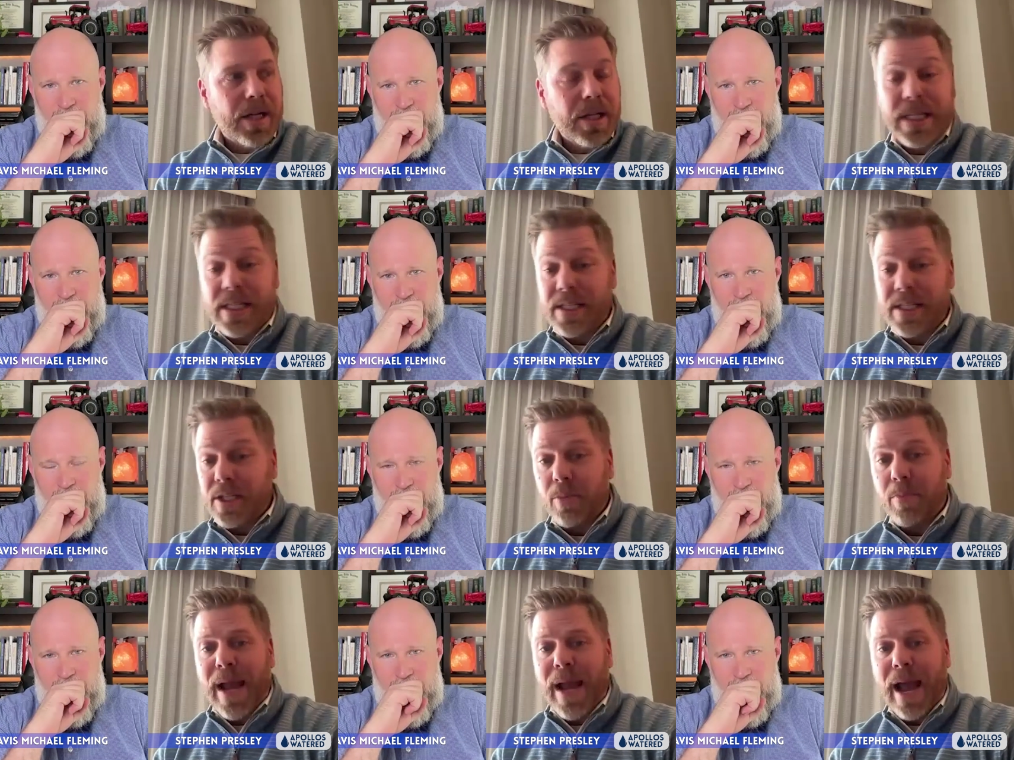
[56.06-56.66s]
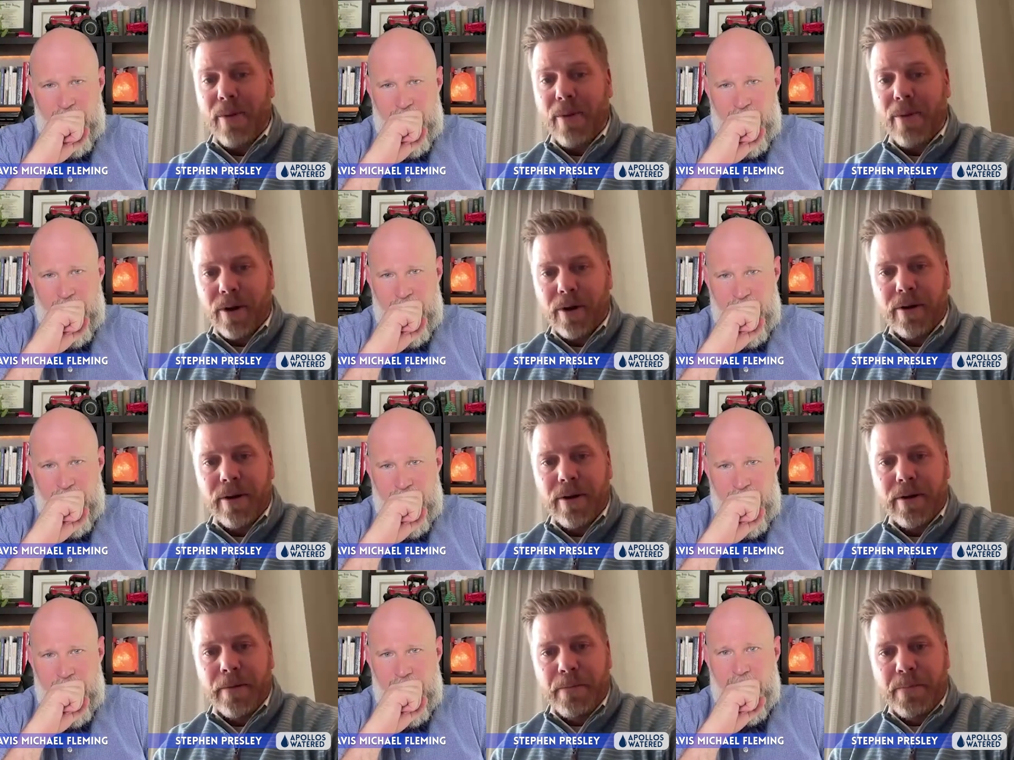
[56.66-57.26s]
Speaker 1: ecclesial
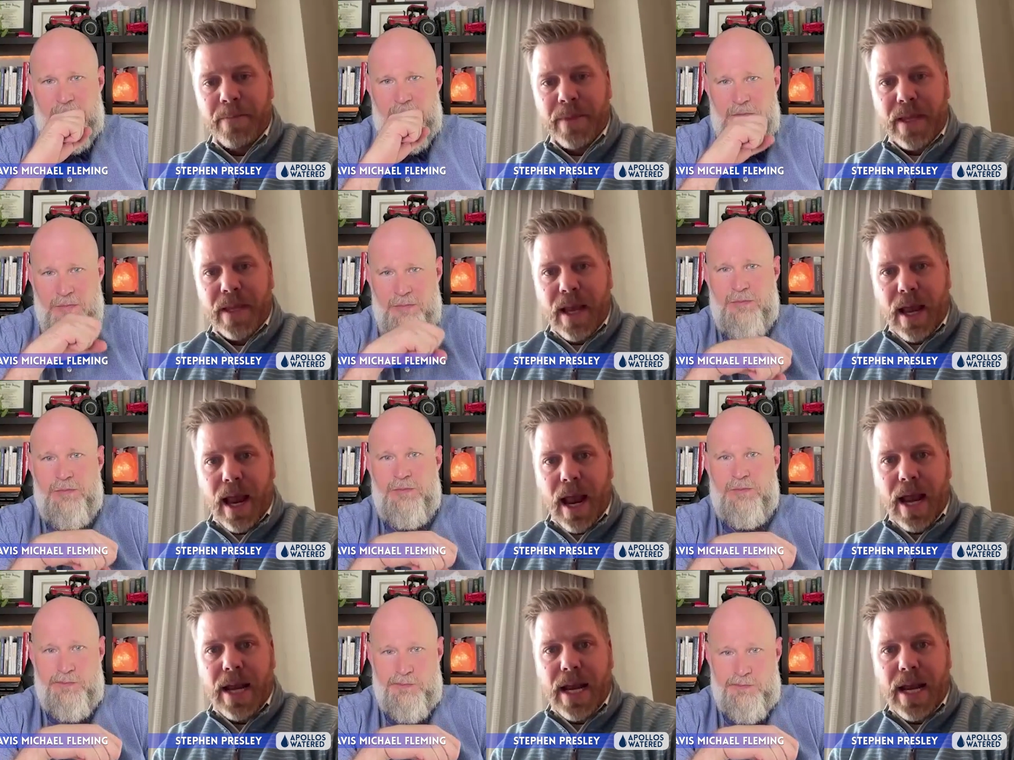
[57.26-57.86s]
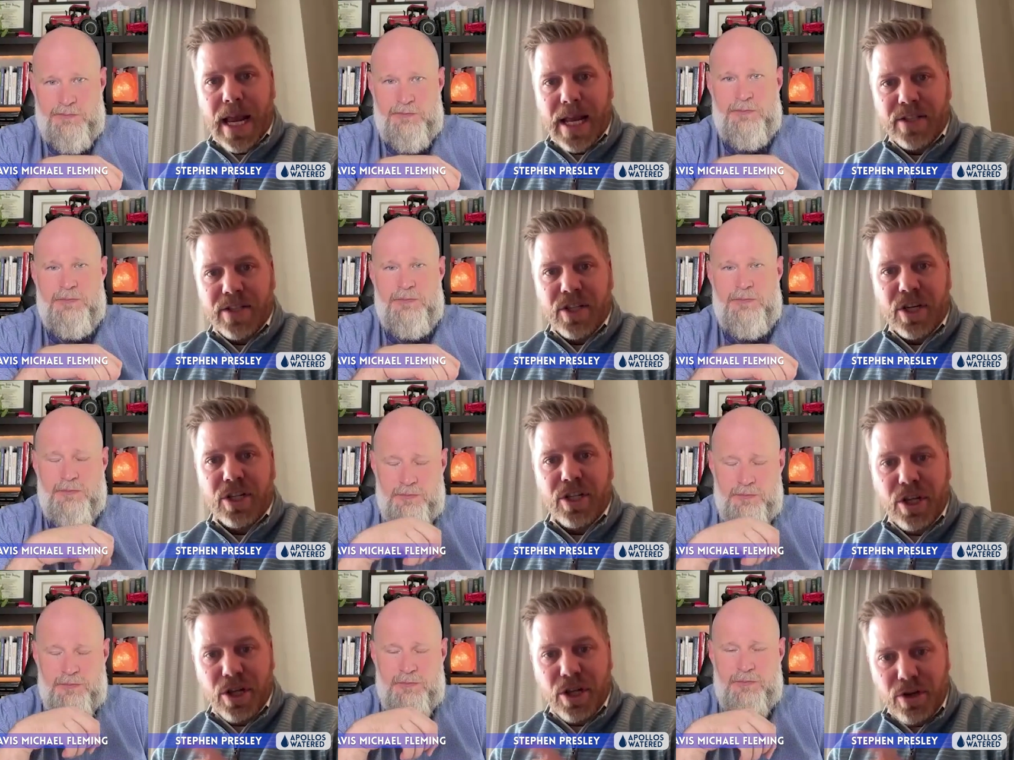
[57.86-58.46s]
power and
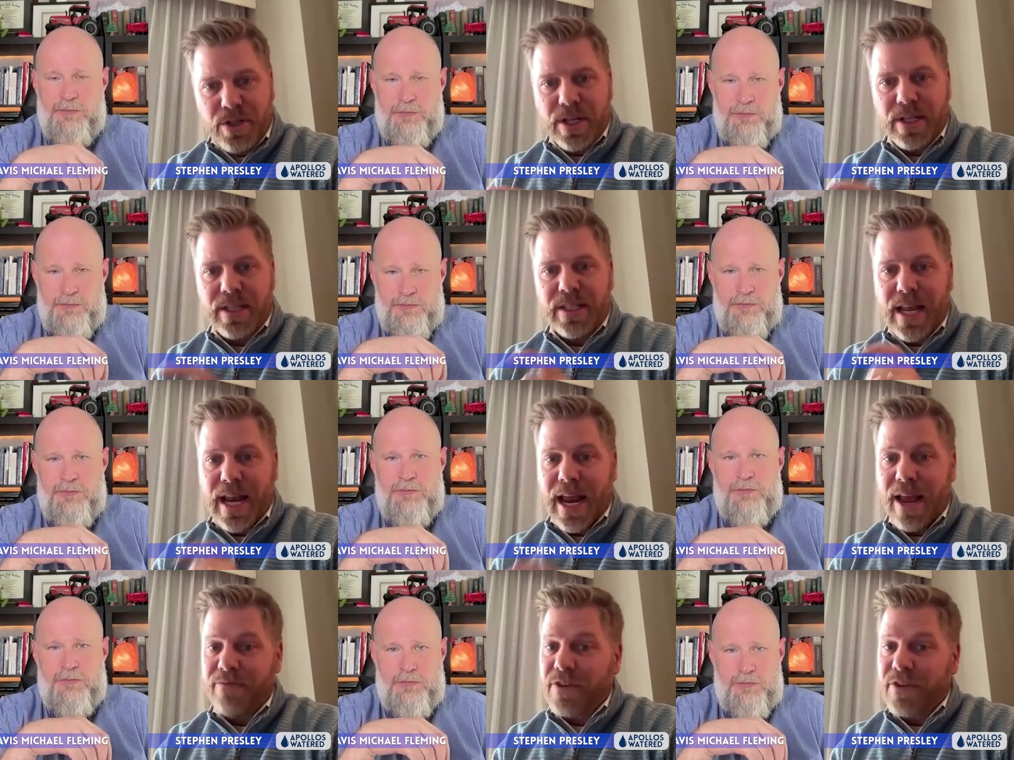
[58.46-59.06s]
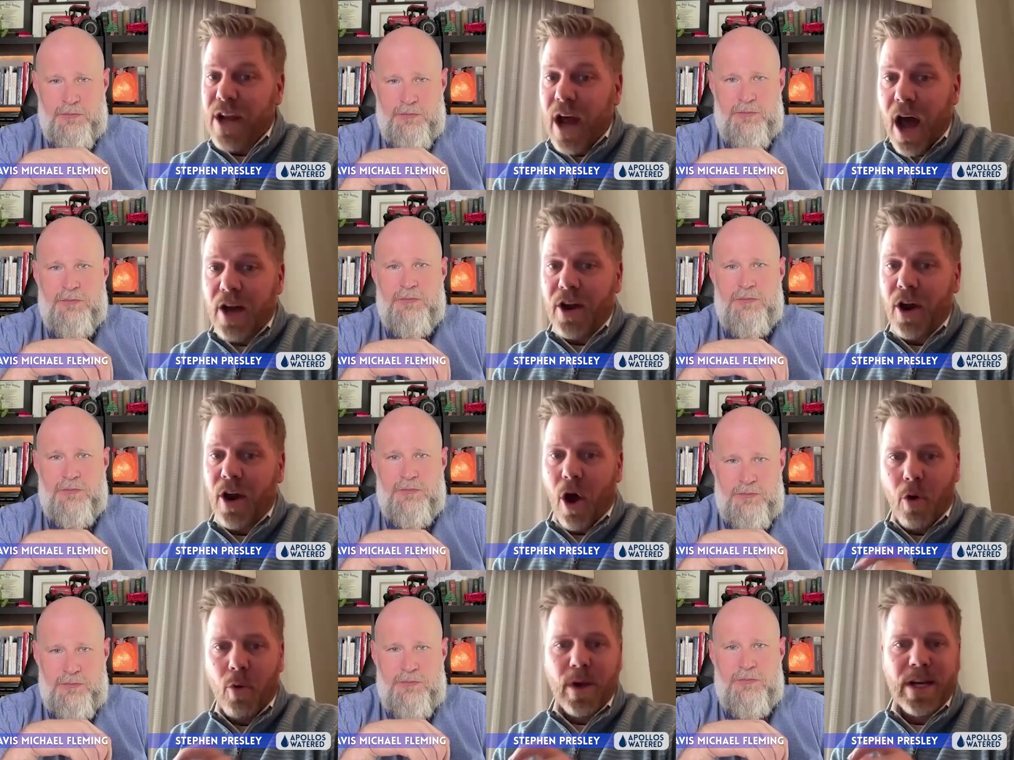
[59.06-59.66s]
institutions that have
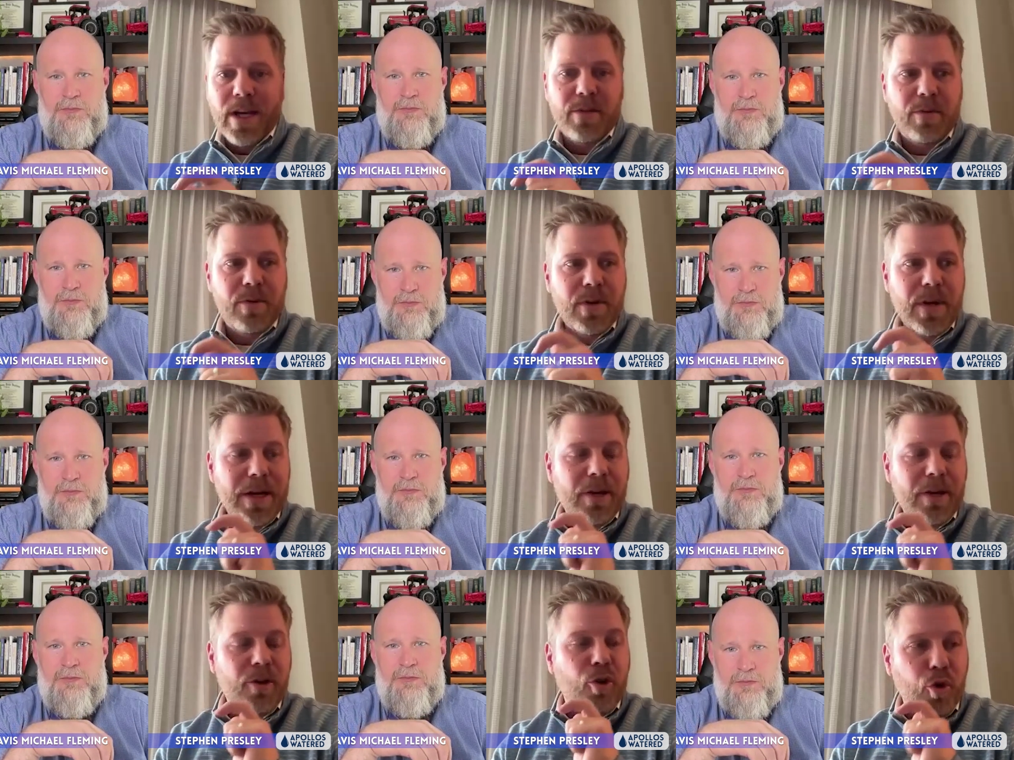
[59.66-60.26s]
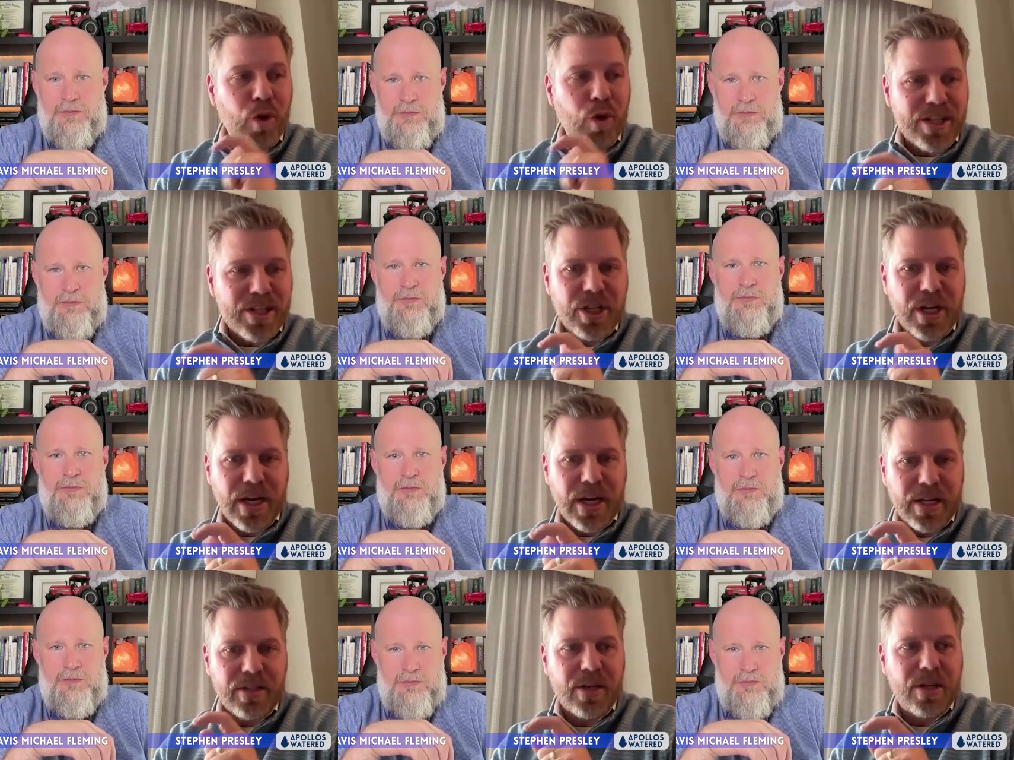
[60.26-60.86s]
not always
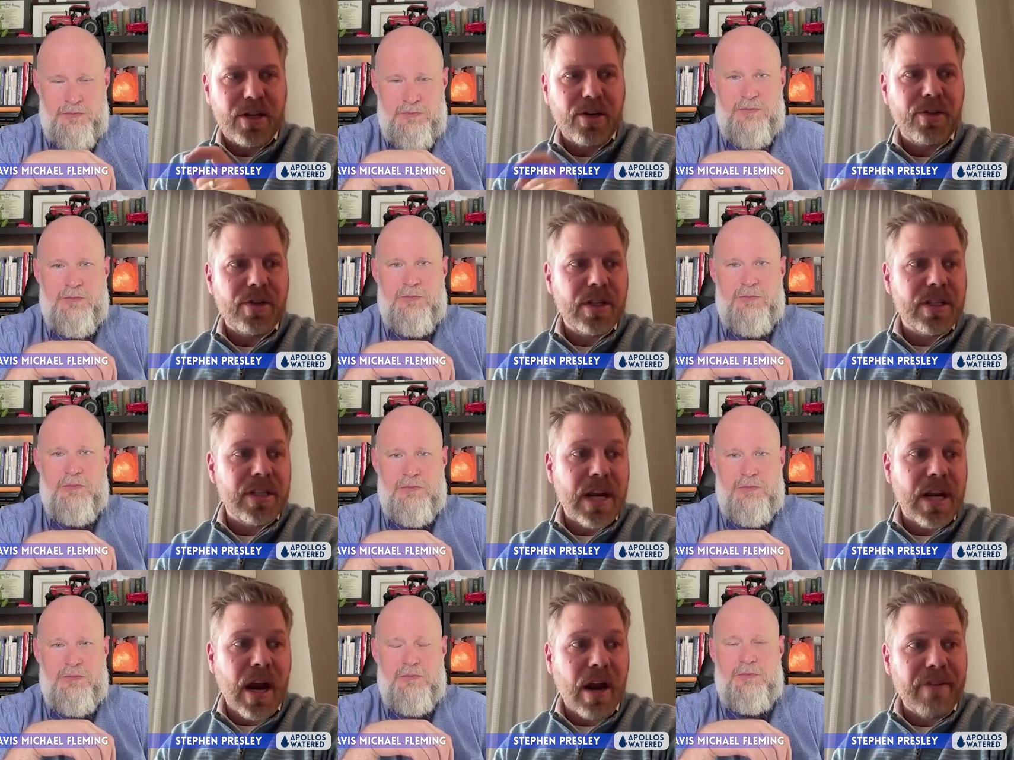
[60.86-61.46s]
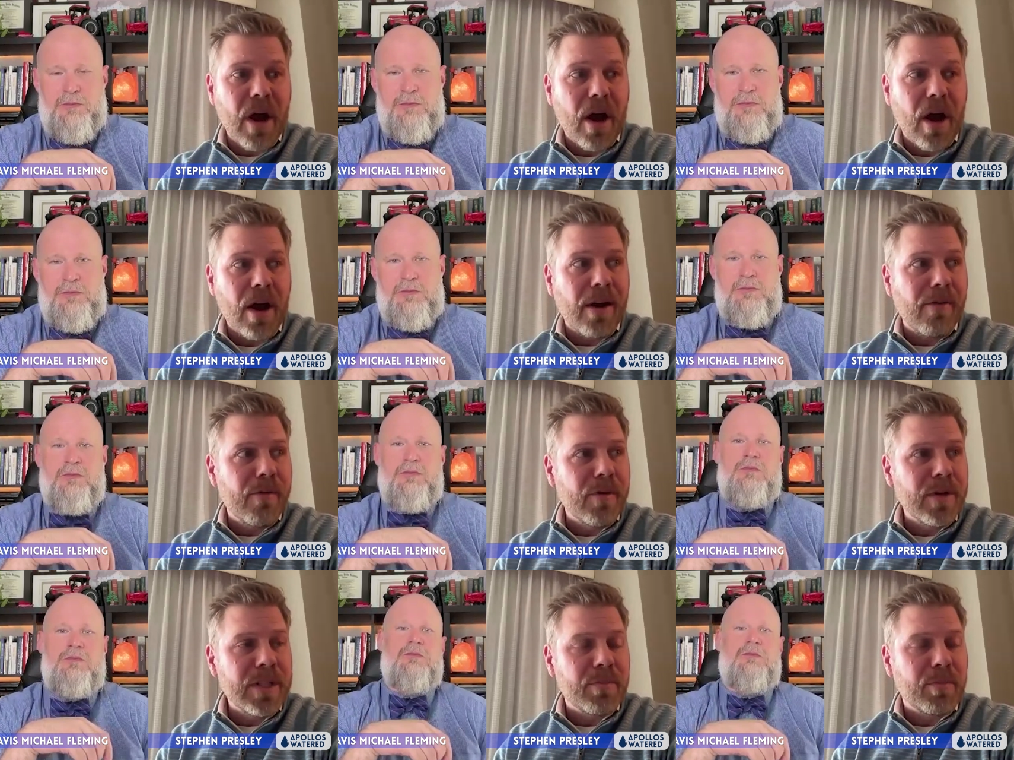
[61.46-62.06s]
Christian institutions that have
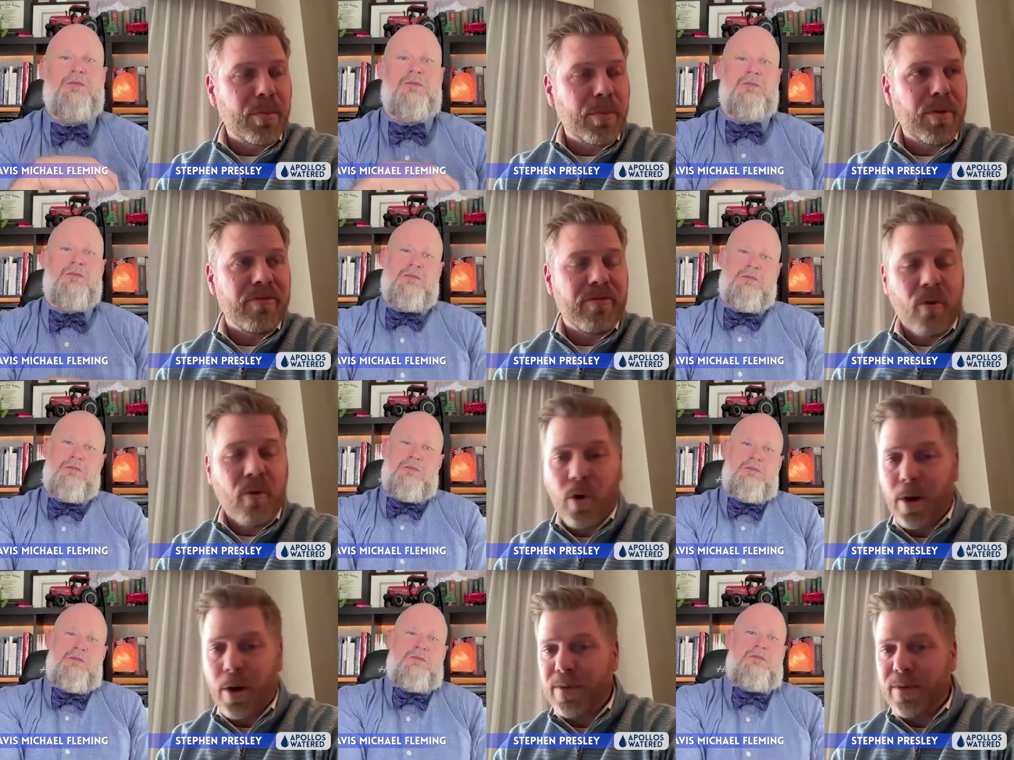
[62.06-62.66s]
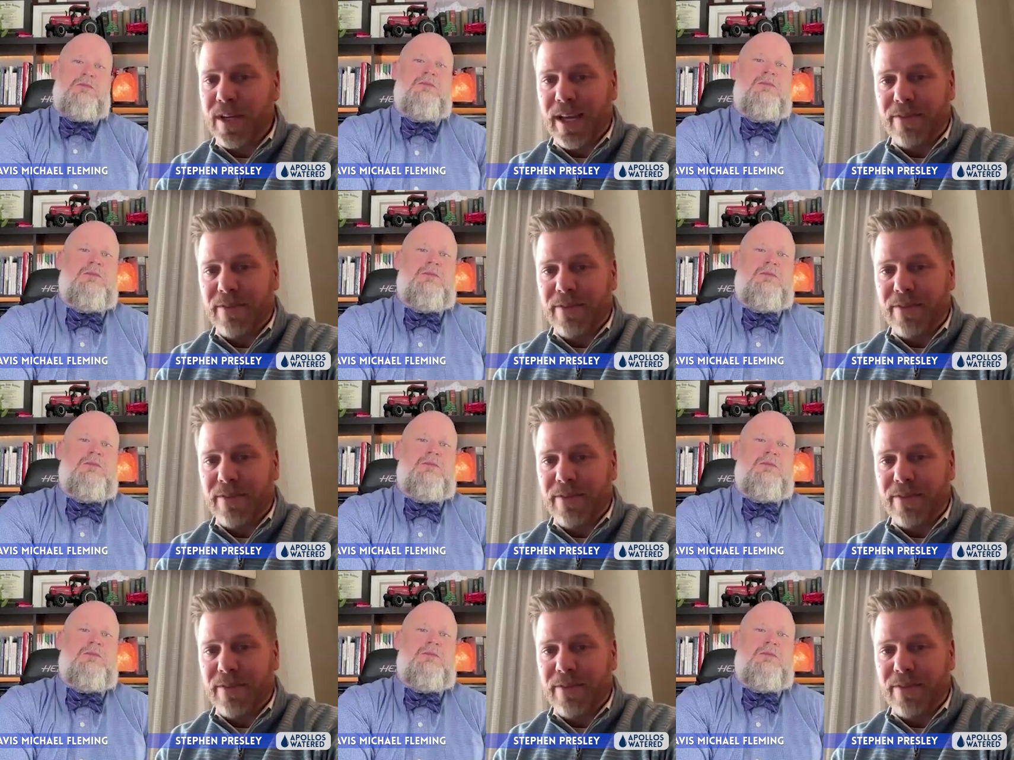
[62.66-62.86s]
not always performed